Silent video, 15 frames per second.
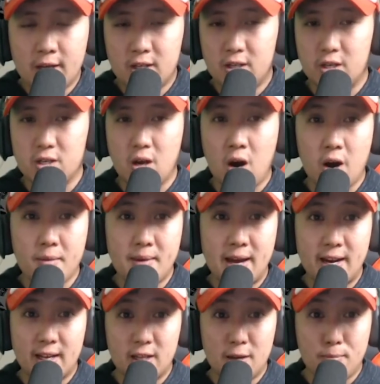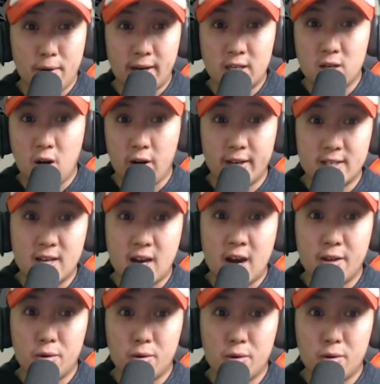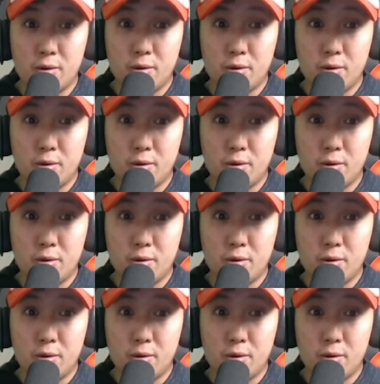to just automatically break targets either with